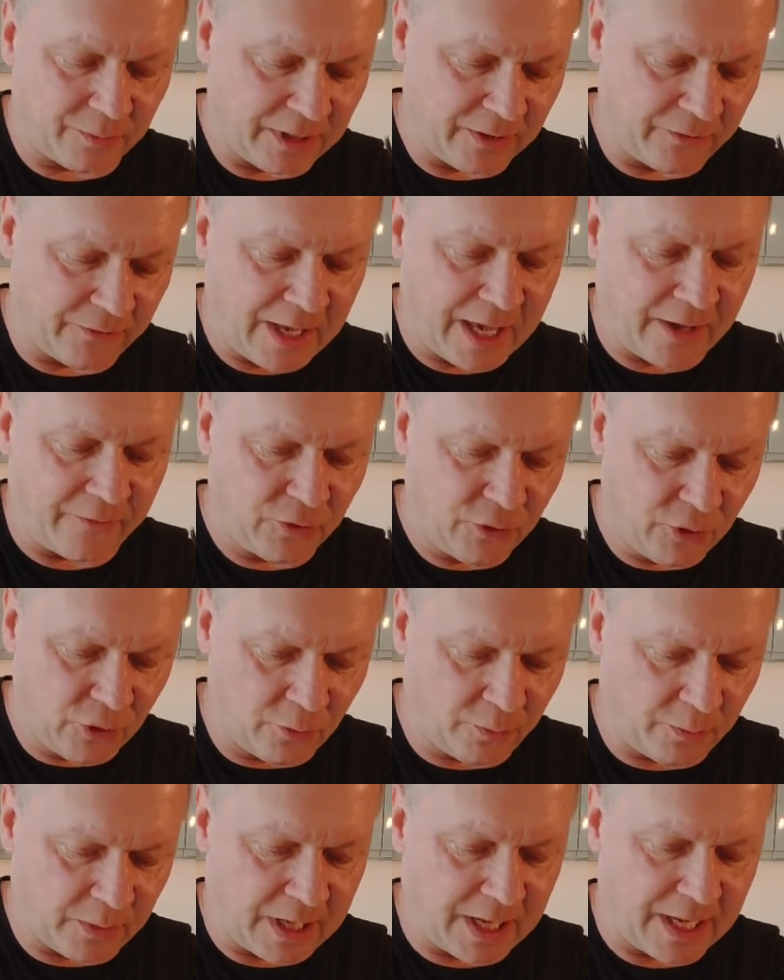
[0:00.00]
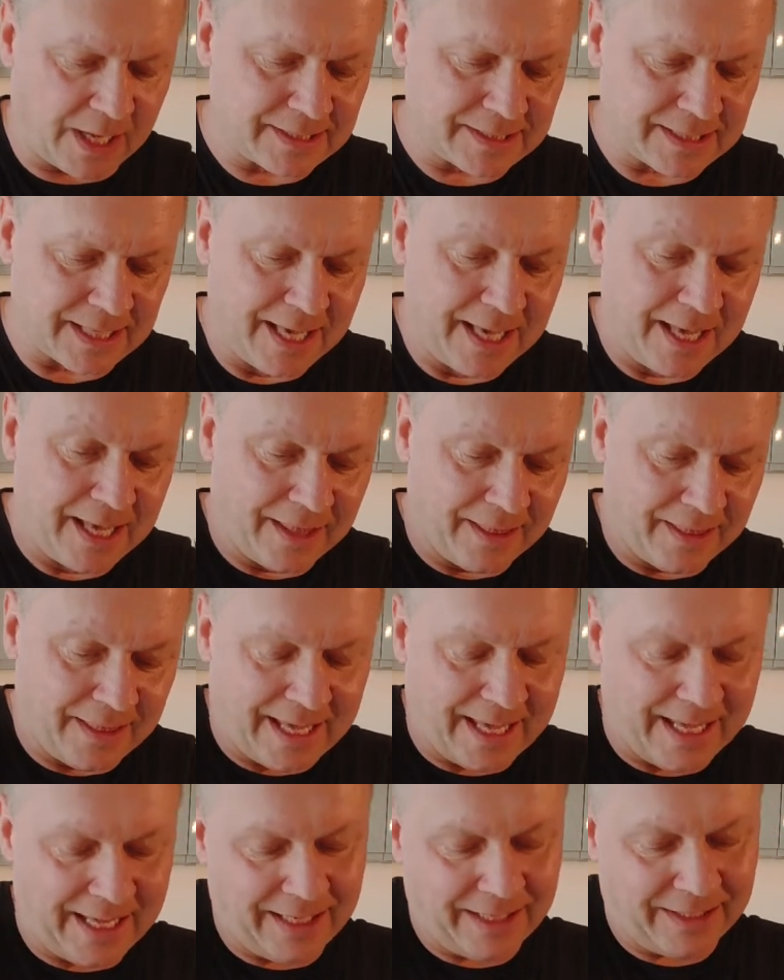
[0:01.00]
But if you have new plants,
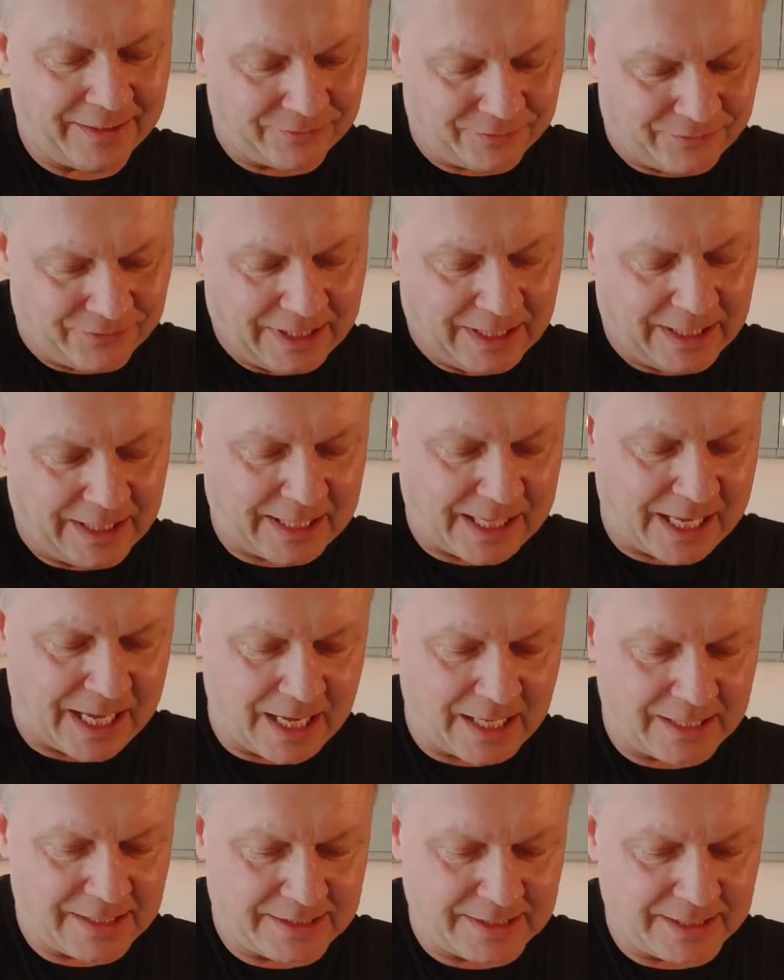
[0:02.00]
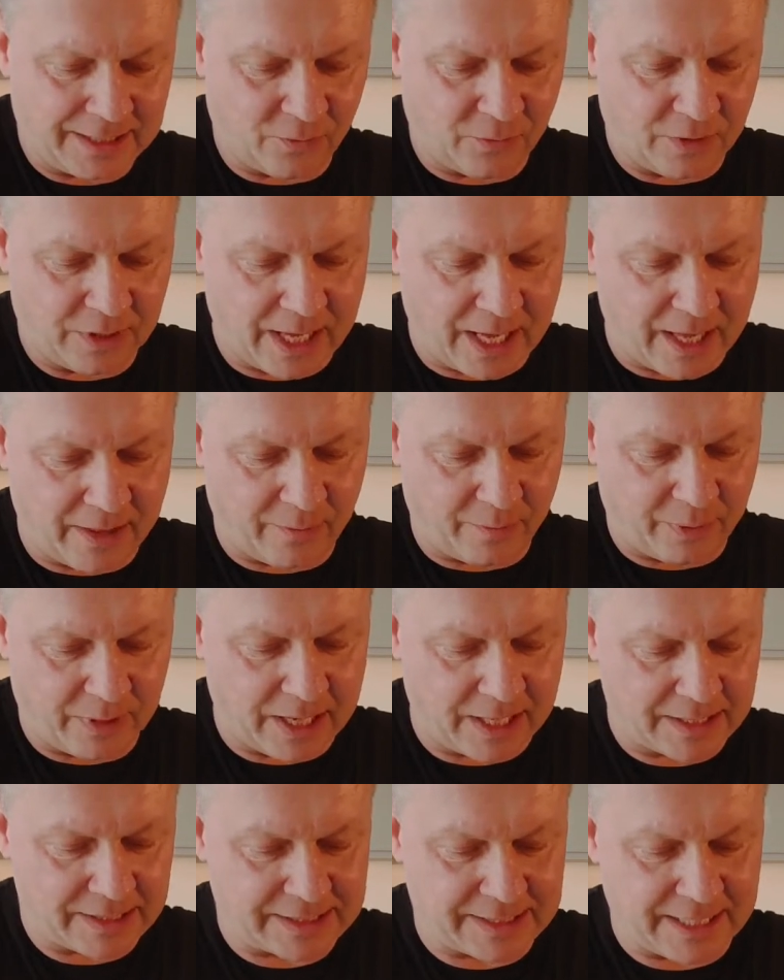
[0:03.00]
they really can't deal with other
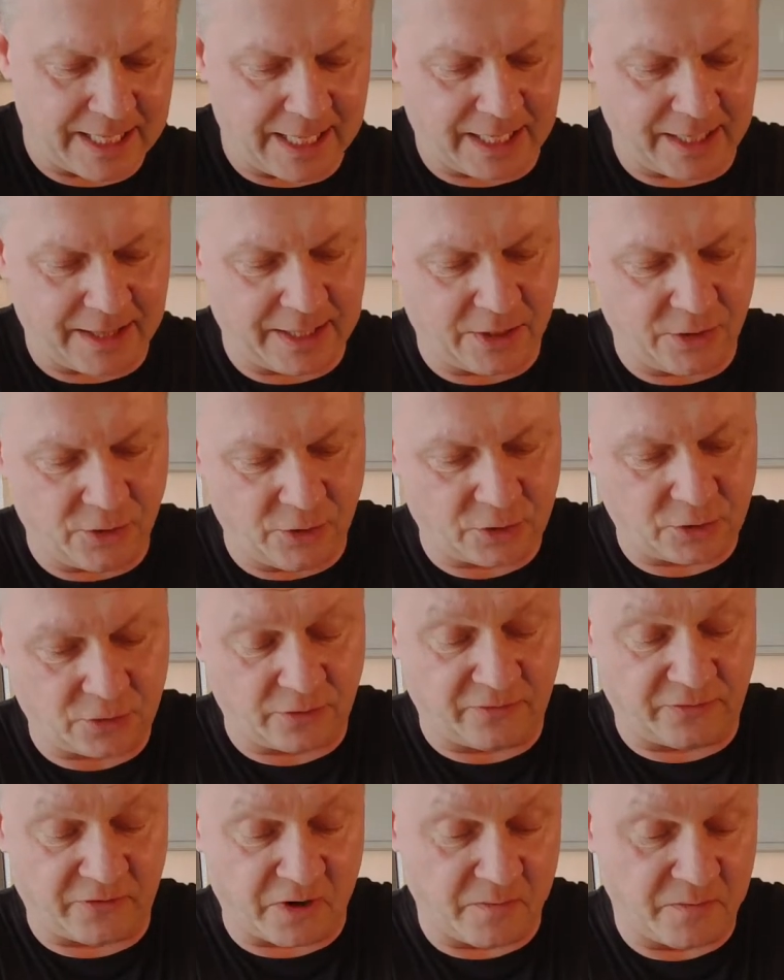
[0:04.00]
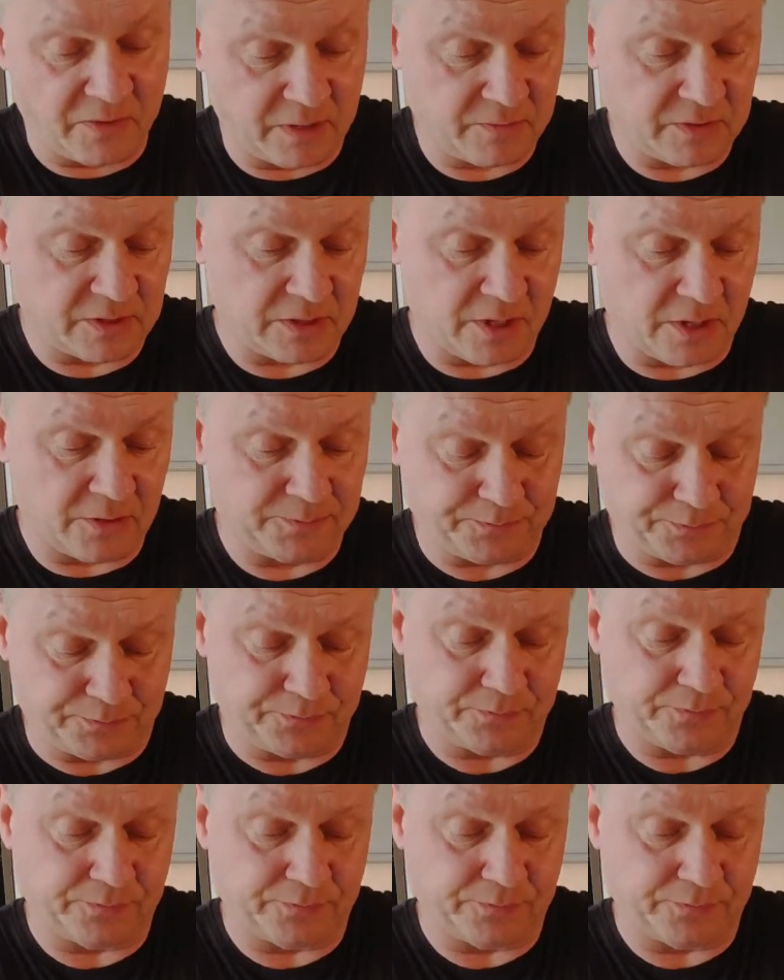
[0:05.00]
plants taking their nutrient from them. So